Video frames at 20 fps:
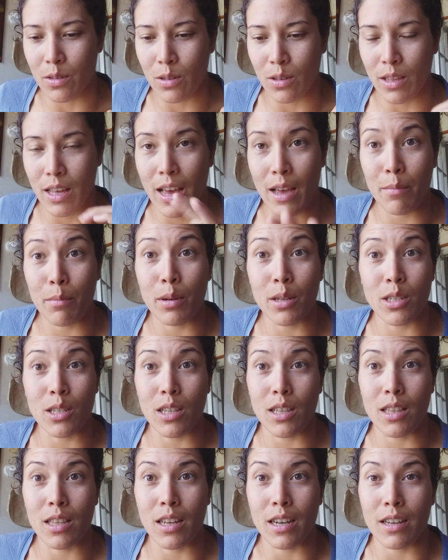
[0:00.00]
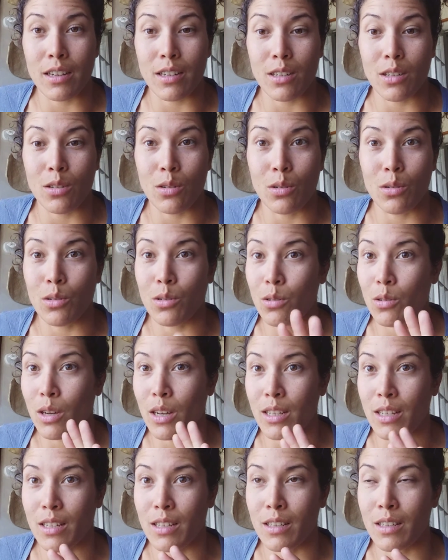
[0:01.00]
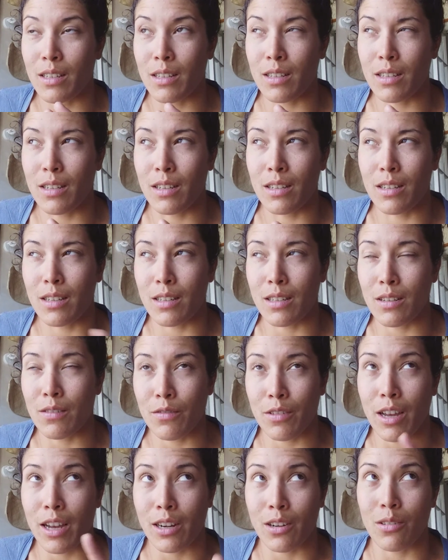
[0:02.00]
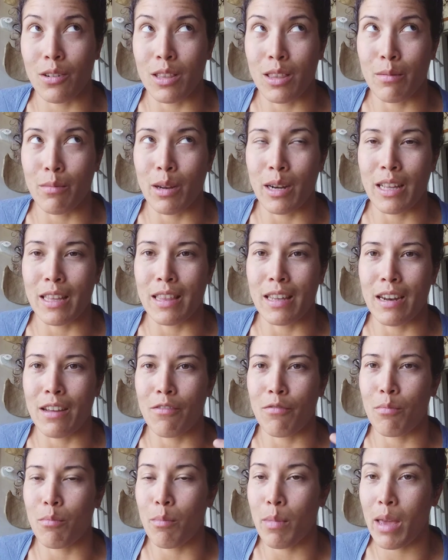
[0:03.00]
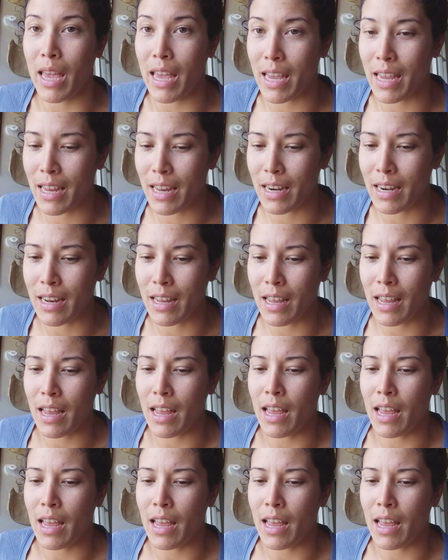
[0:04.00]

So that budget that I just told you doesn't factor in the money that I've made,